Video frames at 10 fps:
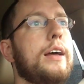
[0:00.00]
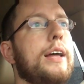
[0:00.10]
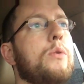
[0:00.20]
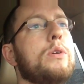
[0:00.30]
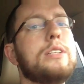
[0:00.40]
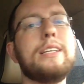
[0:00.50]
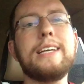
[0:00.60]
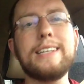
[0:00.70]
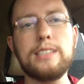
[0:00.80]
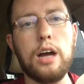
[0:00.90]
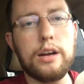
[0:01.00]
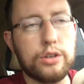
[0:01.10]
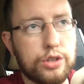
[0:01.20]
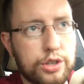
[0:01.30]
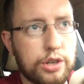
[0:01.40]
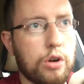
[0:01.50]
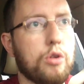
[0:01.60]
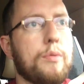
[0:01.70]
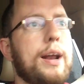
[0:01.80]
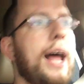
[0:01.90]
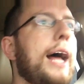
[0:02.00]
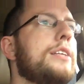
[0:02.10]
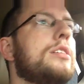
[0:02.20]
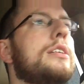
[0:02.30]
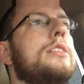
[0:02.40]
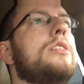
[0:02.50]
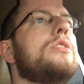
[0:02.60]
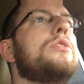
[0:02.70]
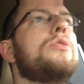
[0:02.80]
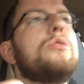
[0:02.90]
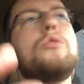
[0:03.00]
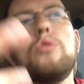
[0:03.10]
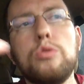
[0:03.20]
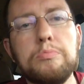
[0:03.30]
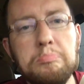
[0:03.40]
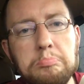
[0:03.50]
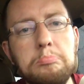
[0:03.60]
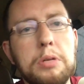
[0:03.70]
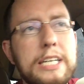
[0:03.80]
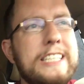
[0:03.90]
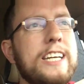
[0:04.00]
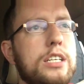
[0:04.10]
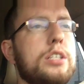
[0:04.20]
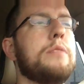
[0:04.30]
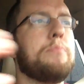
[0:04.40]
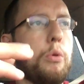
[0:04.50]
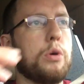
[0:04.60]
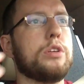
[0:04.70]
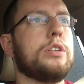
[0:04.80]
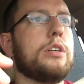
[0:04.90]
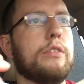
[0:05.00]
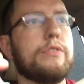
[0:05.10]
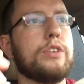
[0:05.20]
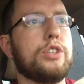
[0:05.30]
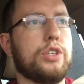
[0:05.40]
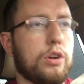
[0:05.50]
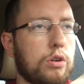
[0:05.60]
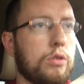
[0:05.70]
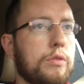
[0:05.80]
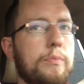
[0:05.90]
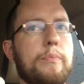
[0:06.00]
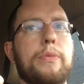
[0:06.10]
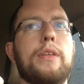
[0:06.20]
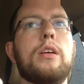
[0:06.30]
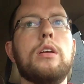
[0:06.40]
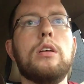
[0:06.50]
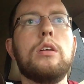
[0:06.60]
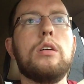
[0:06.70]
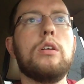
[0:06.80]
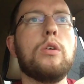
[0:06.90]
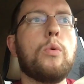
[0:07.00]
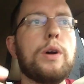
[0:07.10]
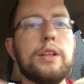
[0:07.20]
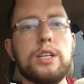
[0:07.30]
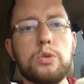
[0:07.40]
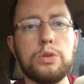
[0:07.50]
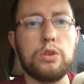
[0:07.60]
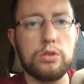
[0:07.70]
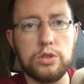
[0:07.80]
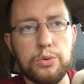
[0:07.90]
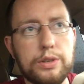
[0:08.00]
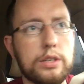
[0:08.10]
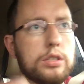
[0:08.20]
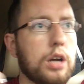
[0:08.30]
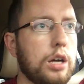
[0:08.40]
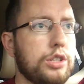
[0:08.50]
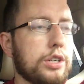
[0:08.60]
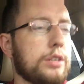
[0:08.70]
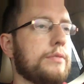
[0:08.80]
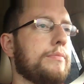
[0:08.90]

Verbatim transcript: And it wasn't the entire show, but I had to listen to a decent portion of the show where this was also a discussion.